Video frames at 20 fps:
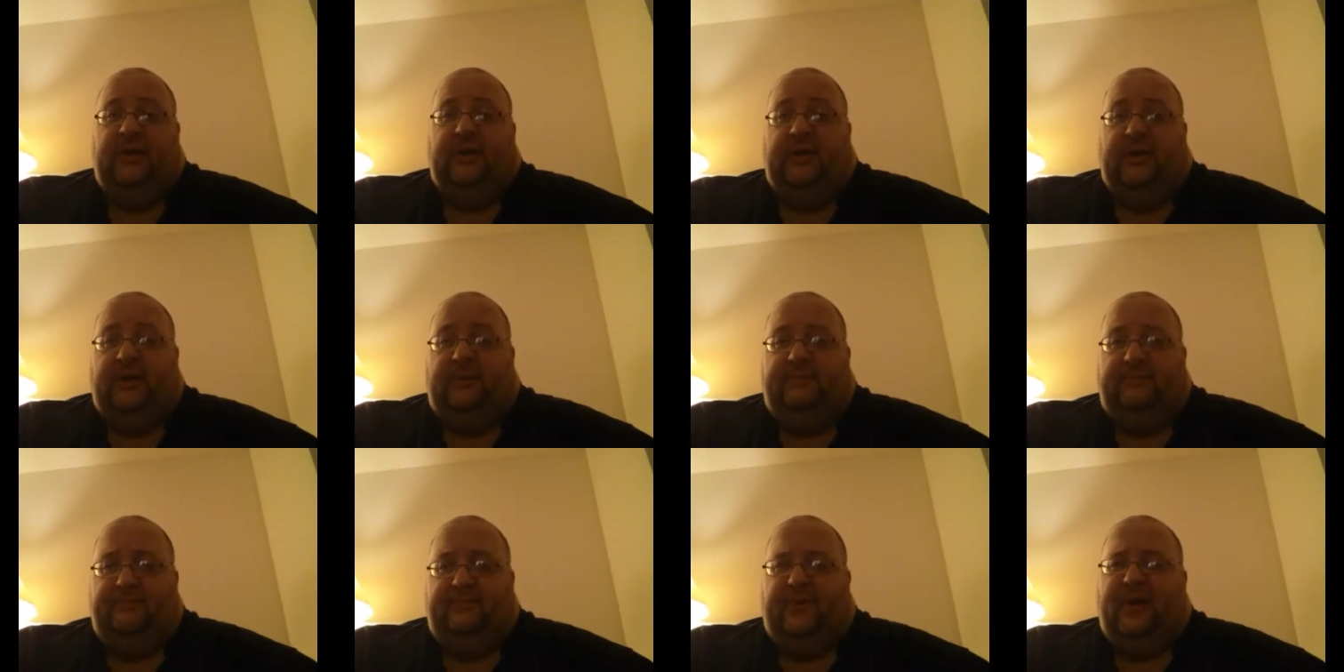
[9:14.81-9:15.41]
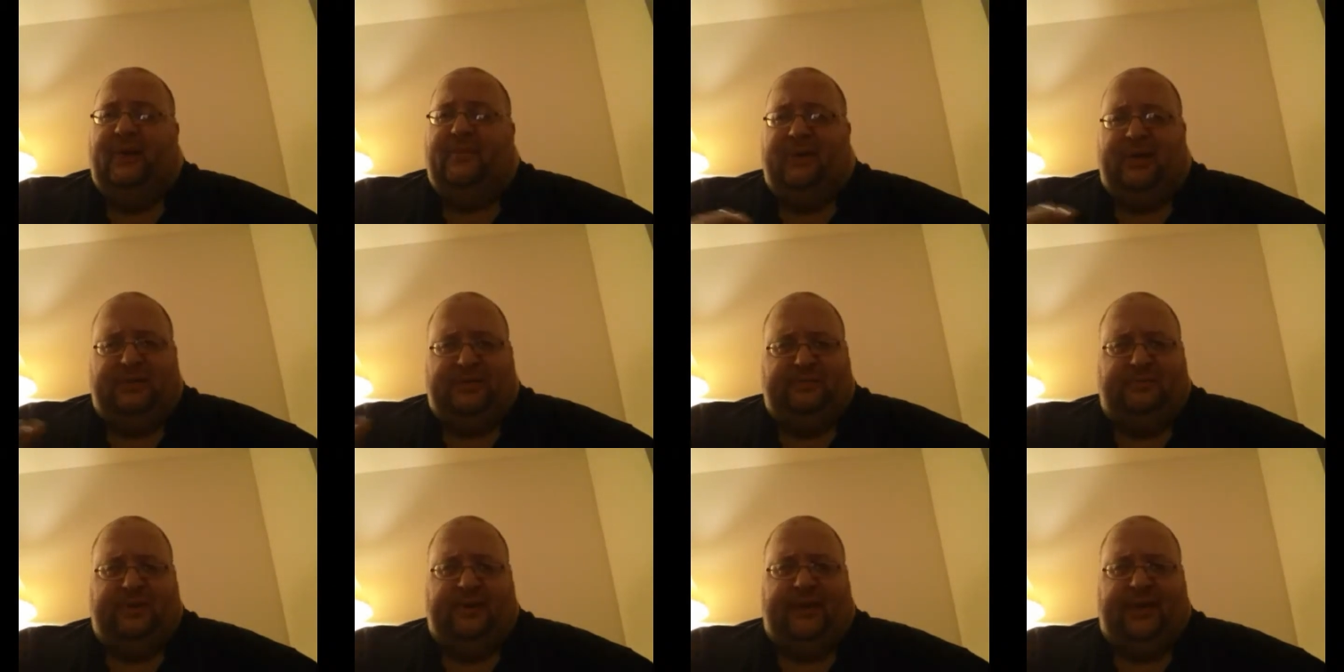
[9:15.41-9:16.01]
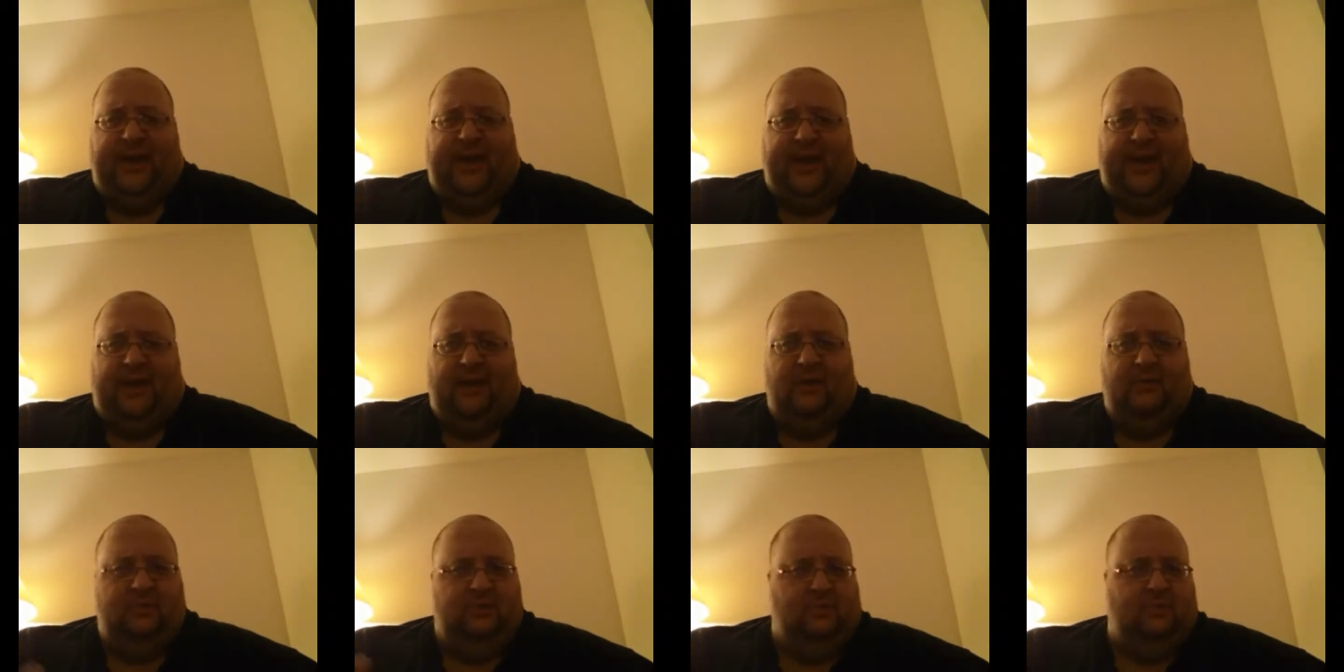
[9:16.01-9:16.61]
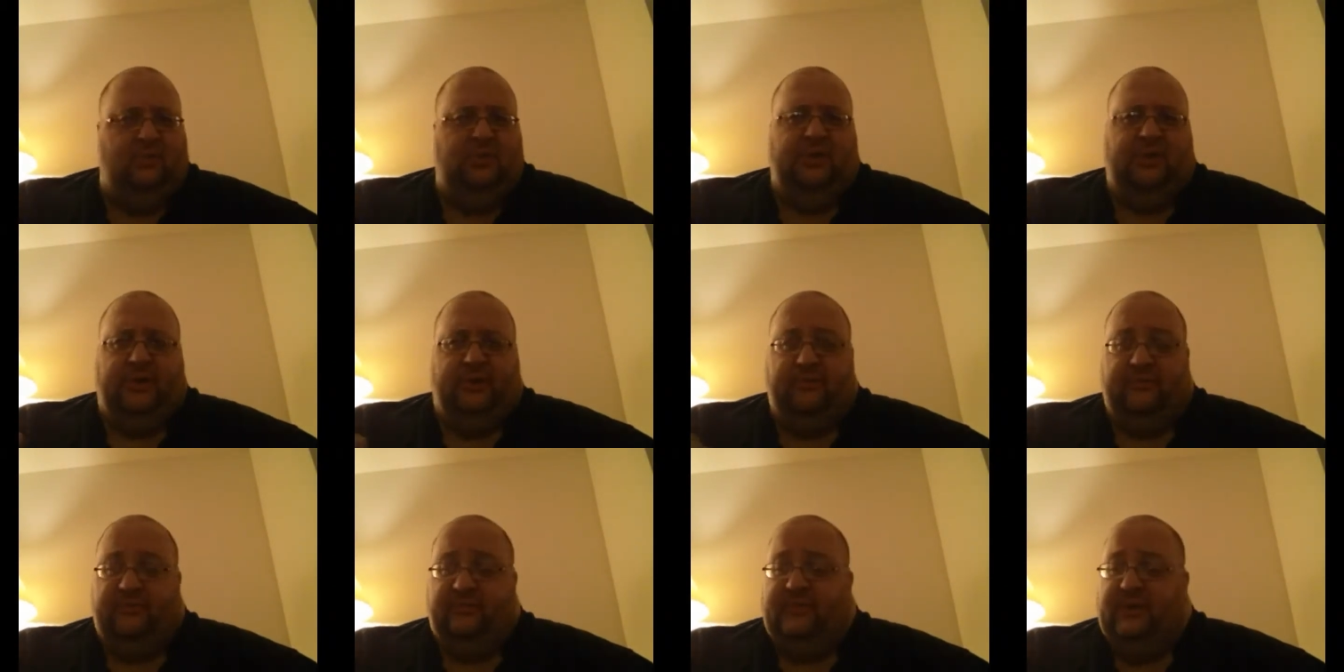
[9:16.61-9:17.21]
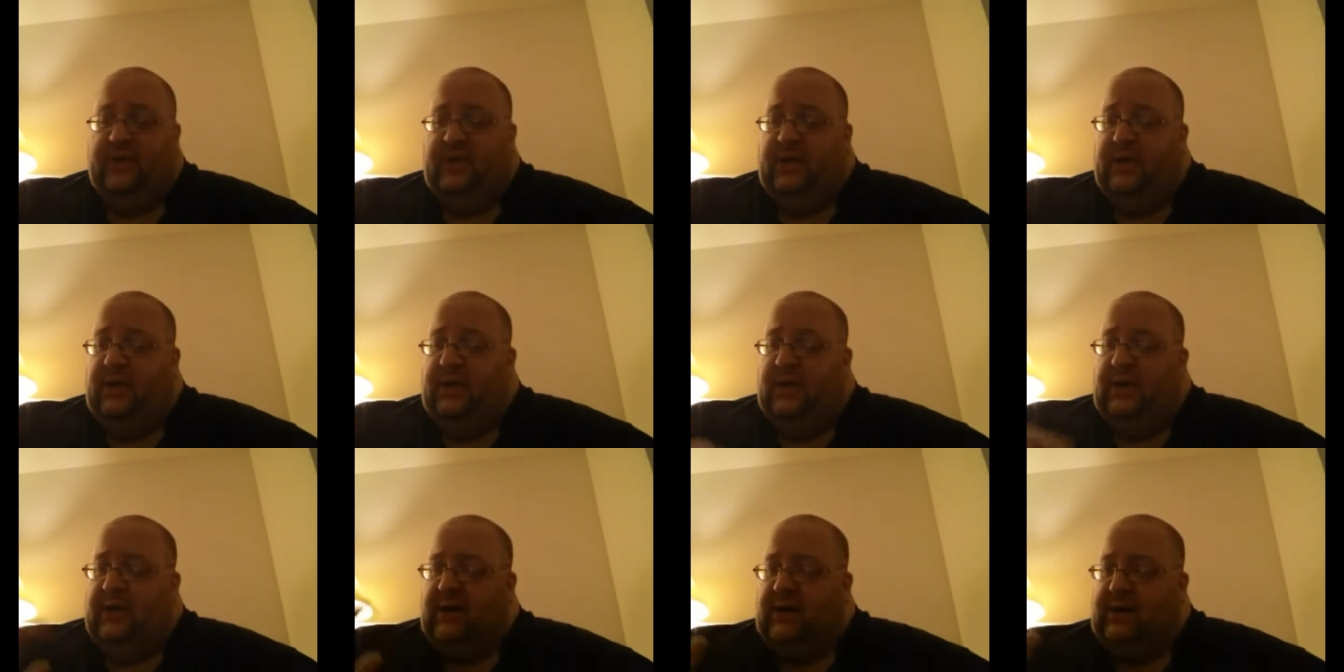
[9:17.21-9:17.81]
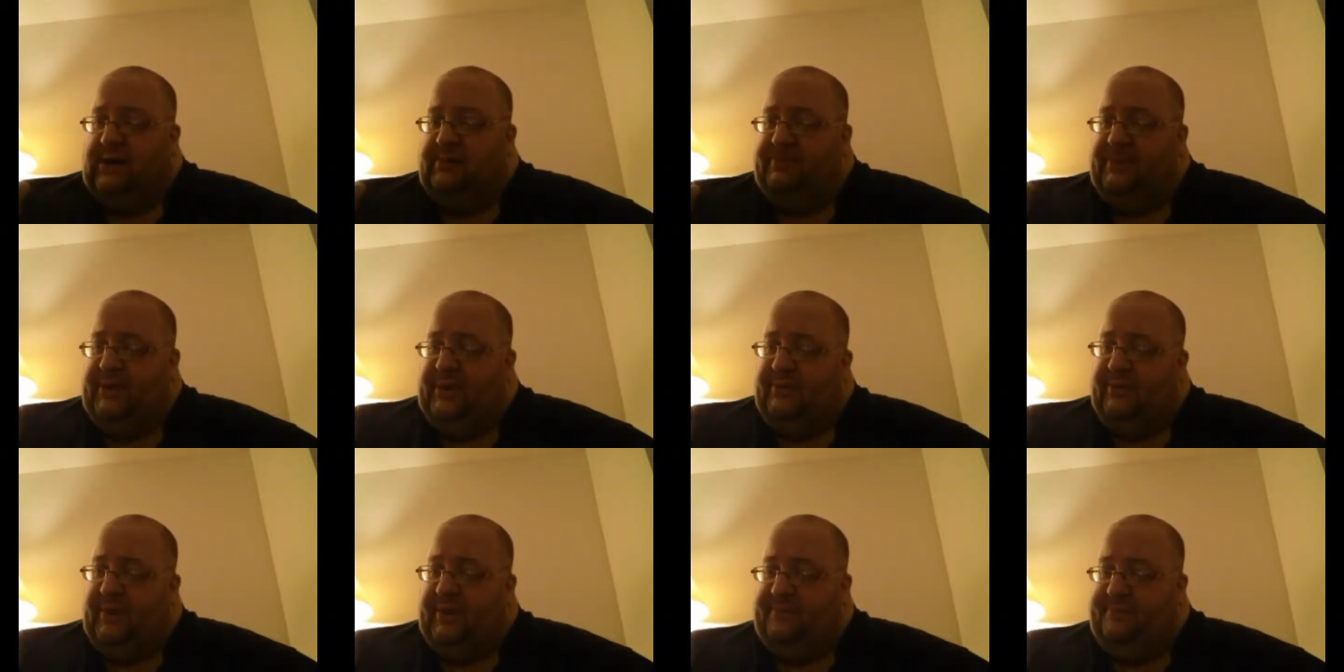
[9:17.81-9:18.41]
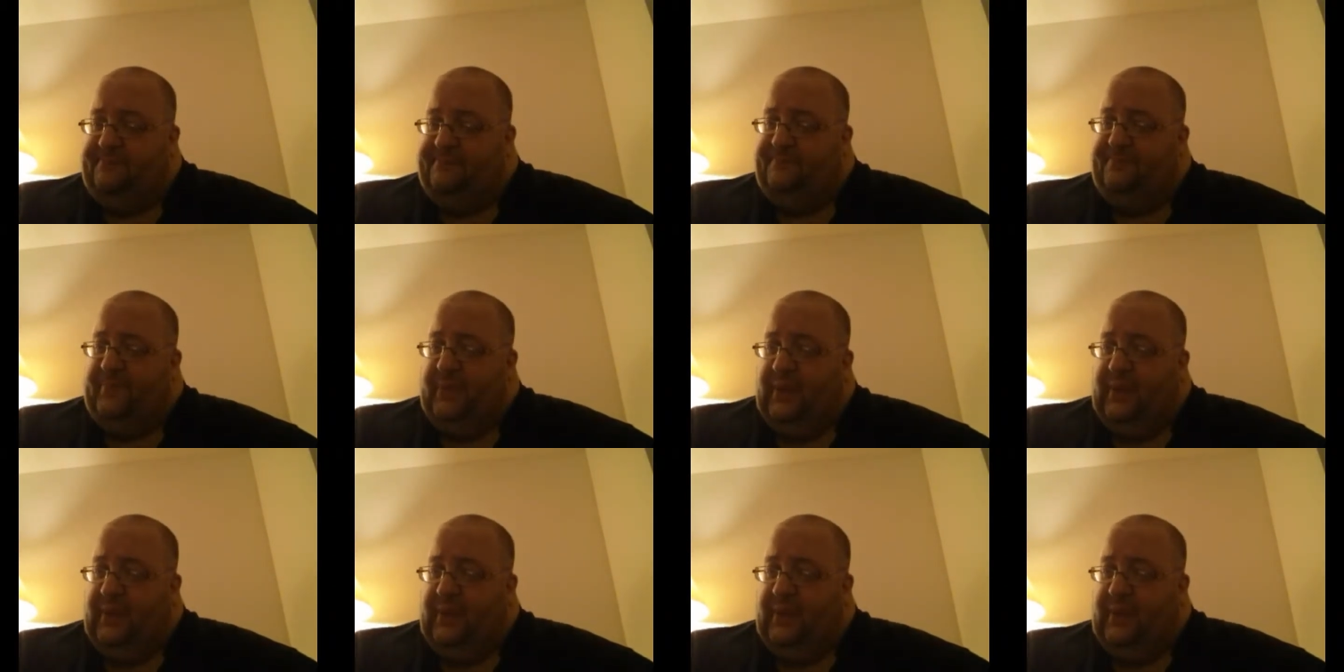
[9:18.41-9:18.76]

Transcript: Um, Ryback's a big guy, you know. Uh, but anyway,